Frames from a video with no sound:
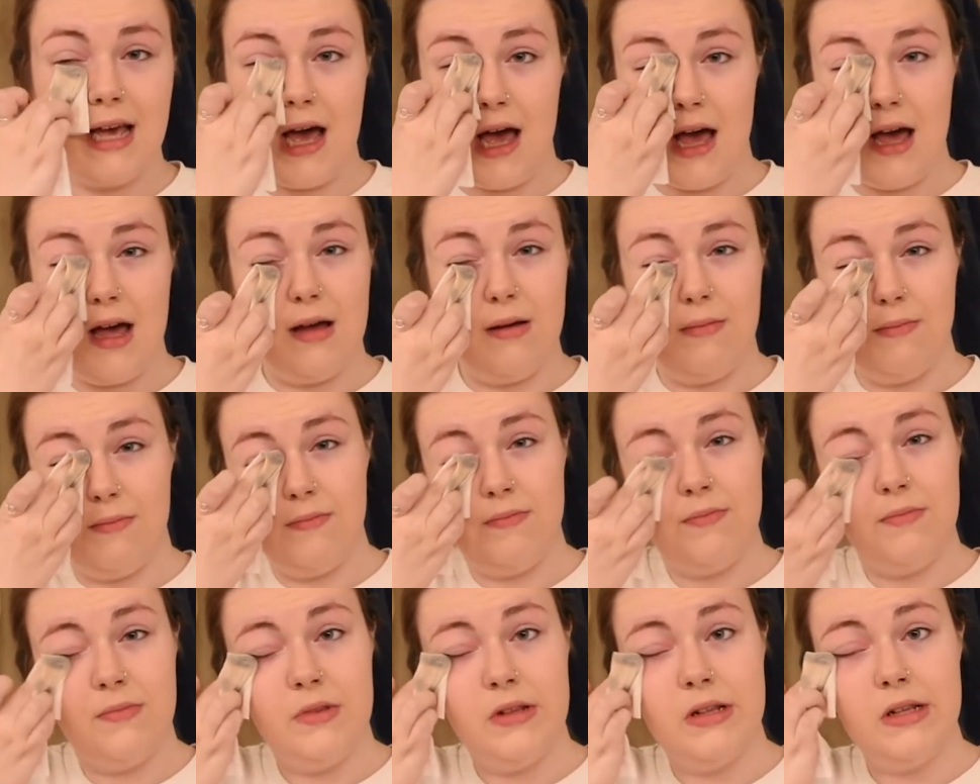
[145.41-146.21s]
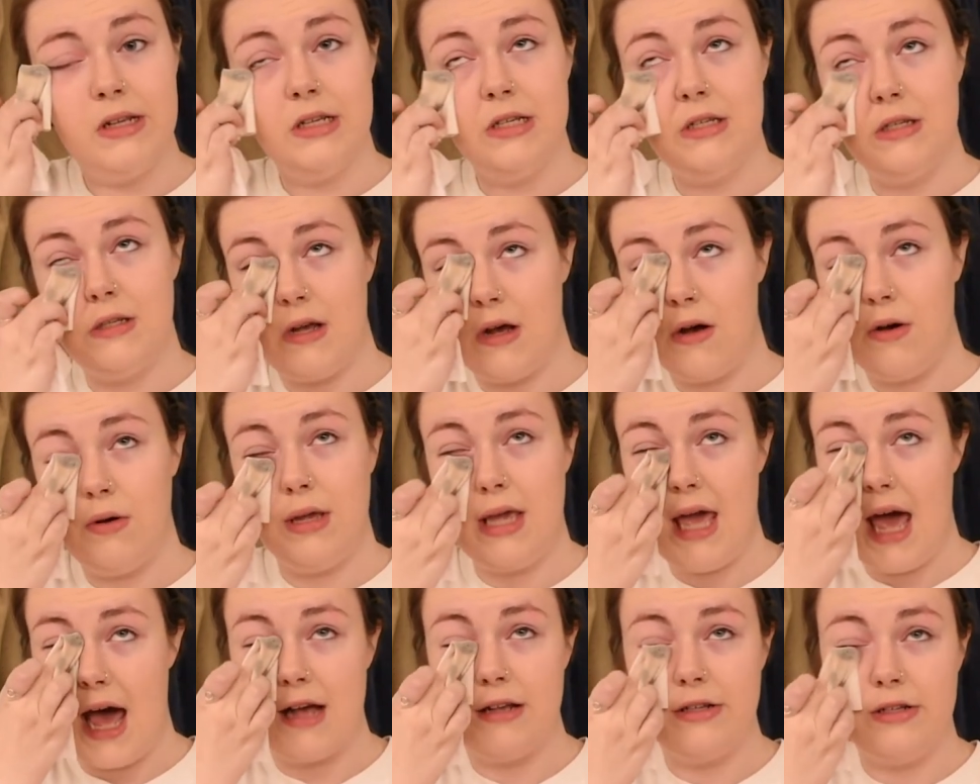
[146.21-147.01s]
Um, so
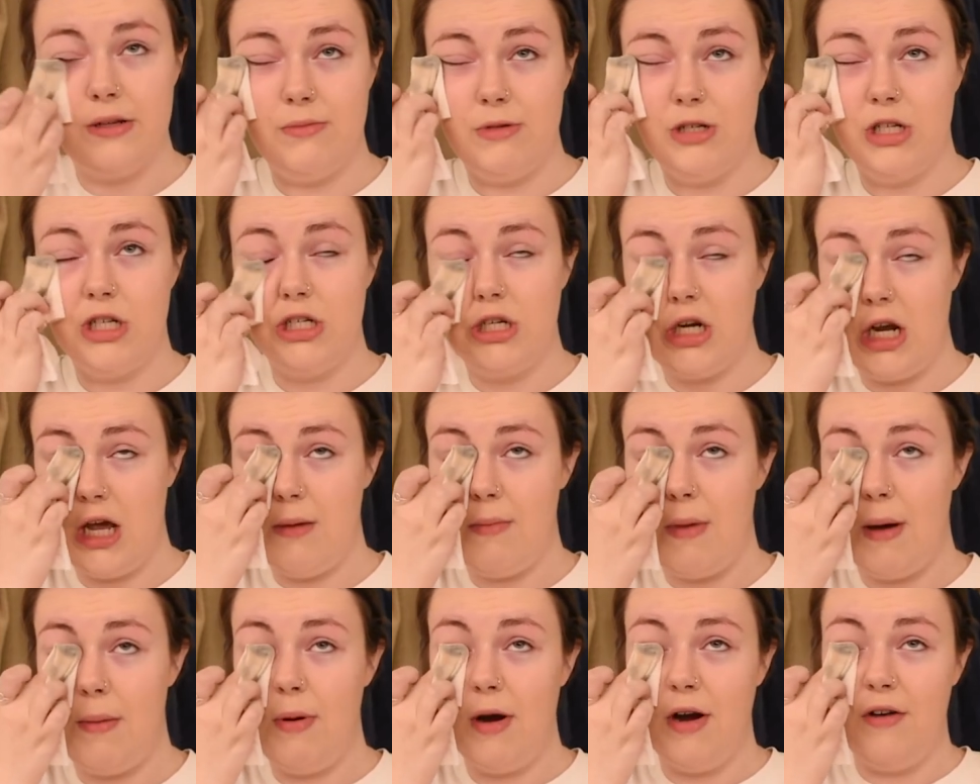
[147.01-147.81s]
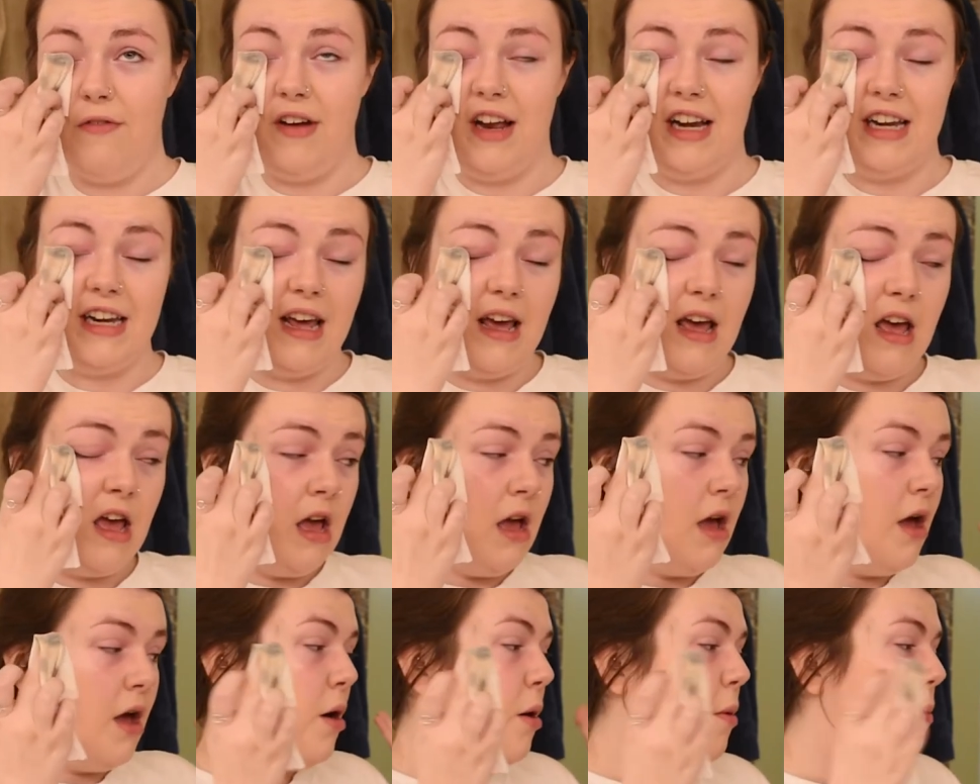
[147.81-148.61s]
yeah, so I'm just gonna show you my perfect
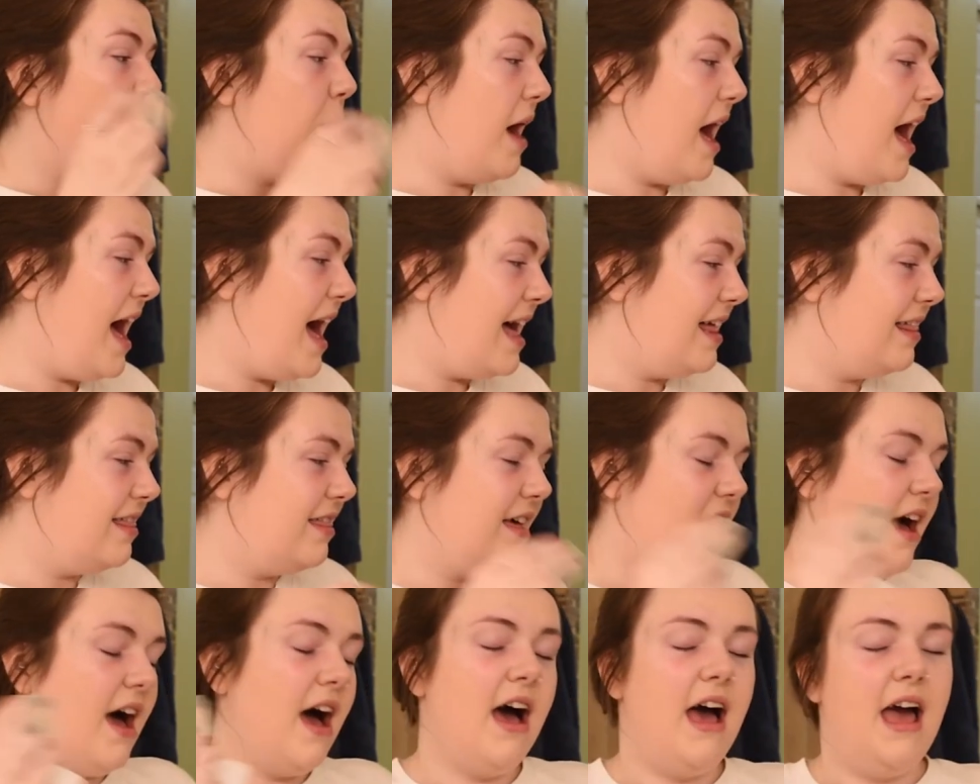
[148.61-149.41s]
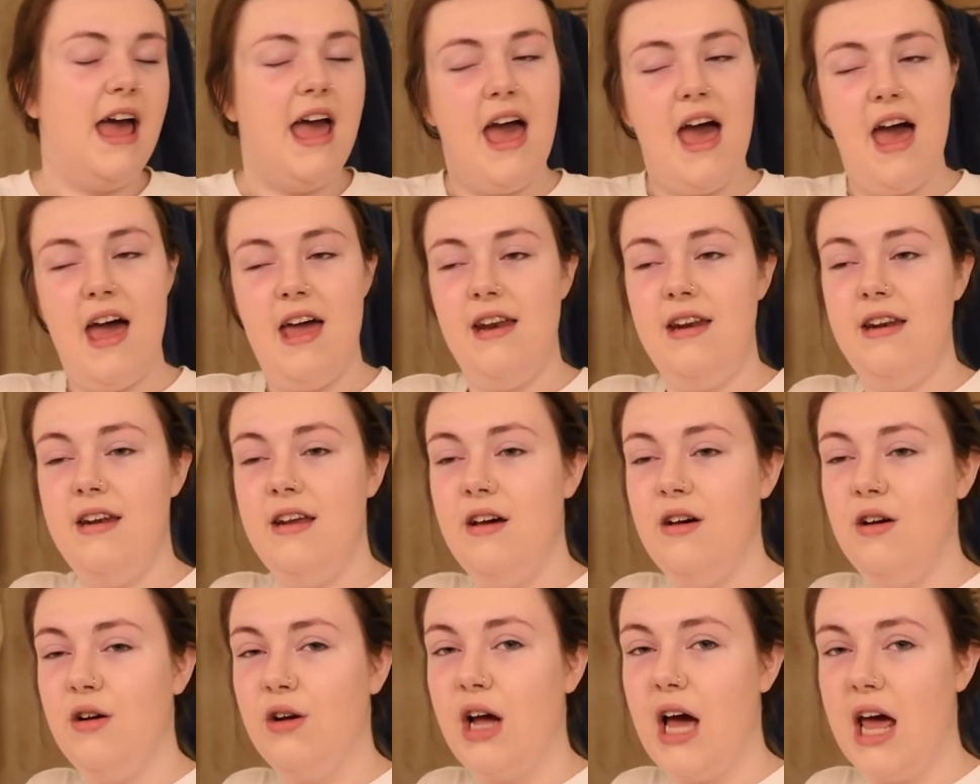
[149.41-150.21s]
bath
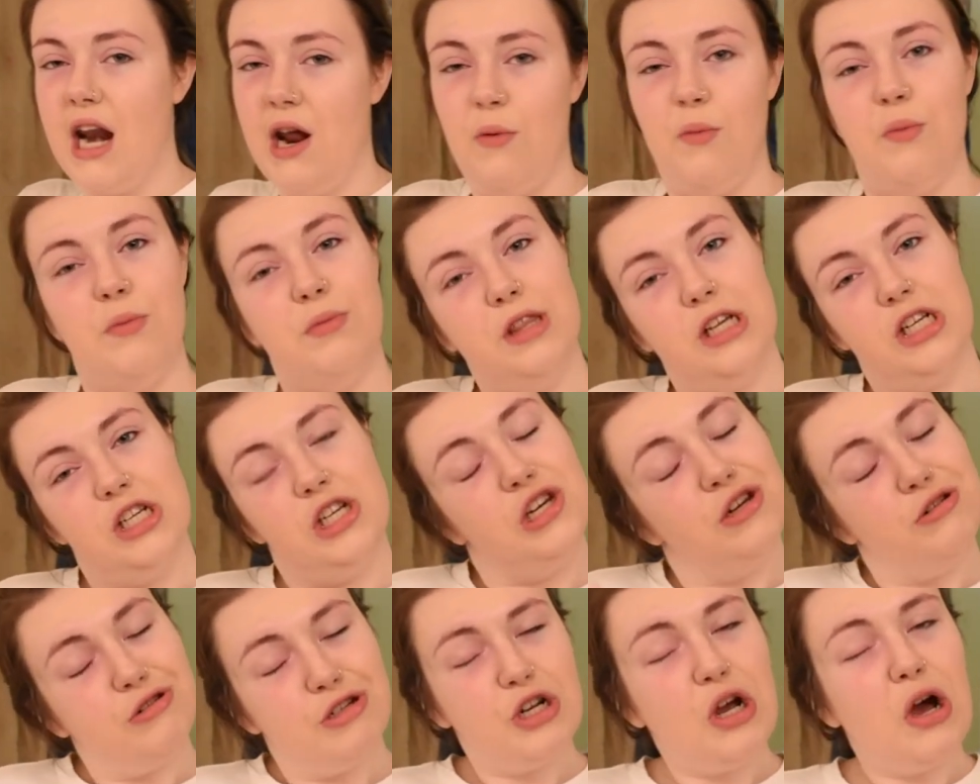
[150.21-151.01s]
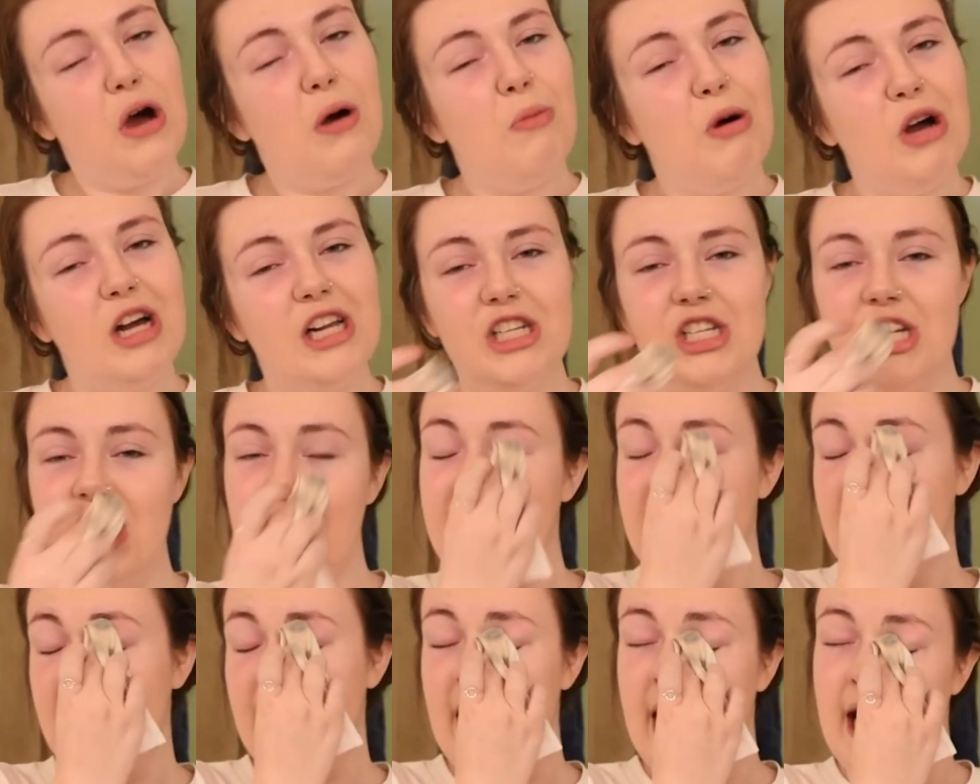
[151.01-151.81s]
and kind of the new show I'm
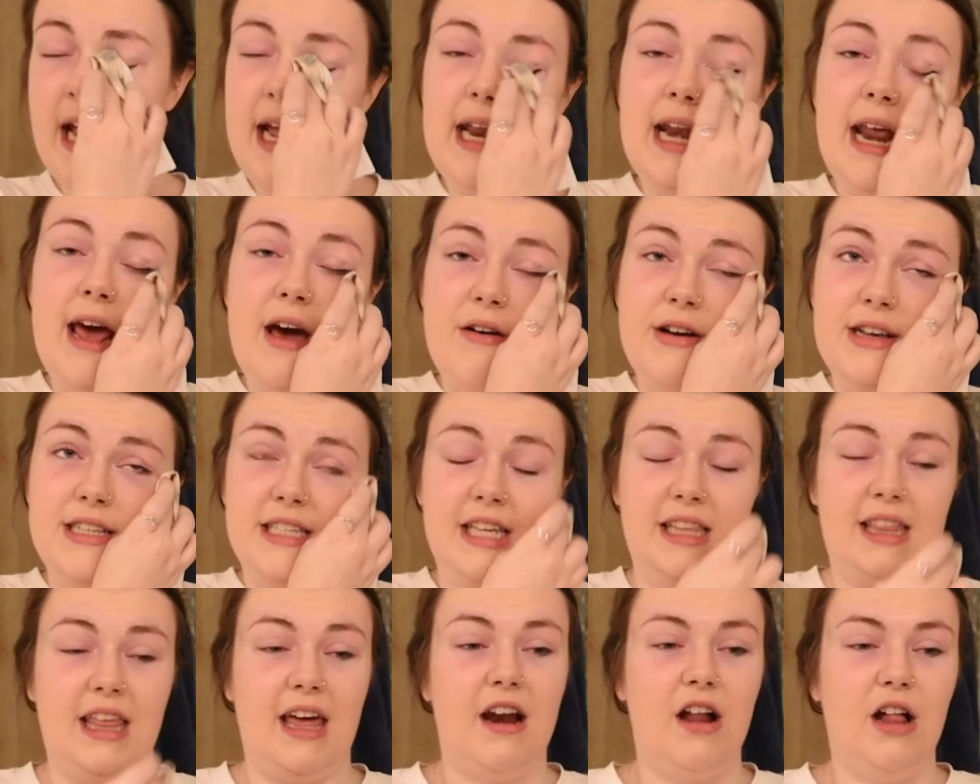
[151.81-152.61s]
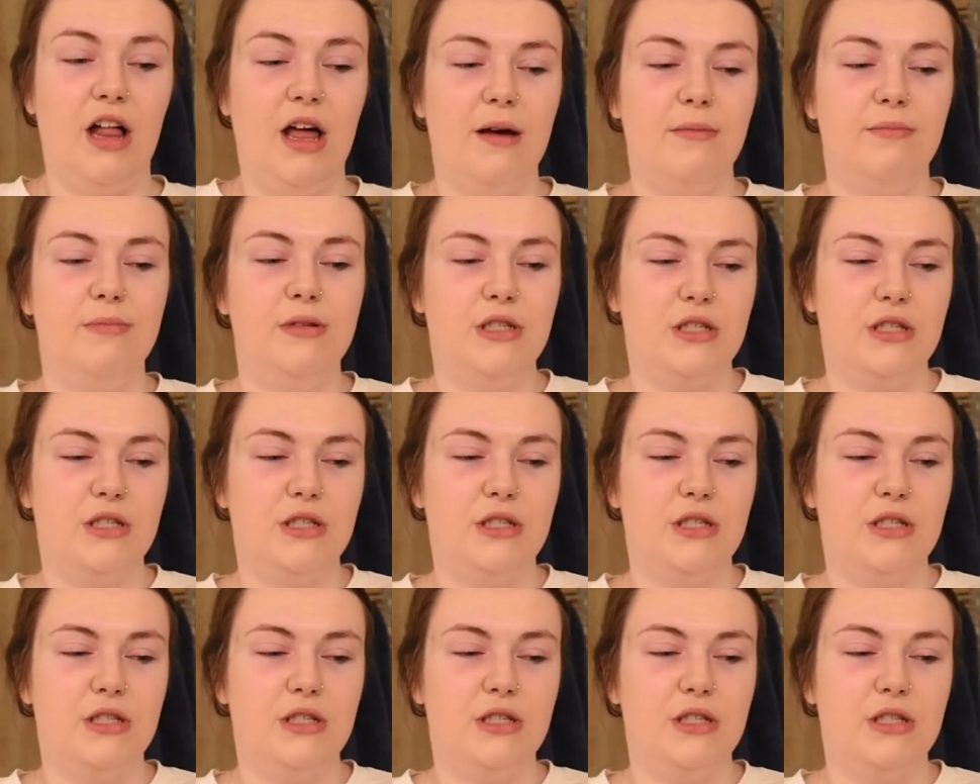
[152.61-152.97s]
watching and how I set that all up.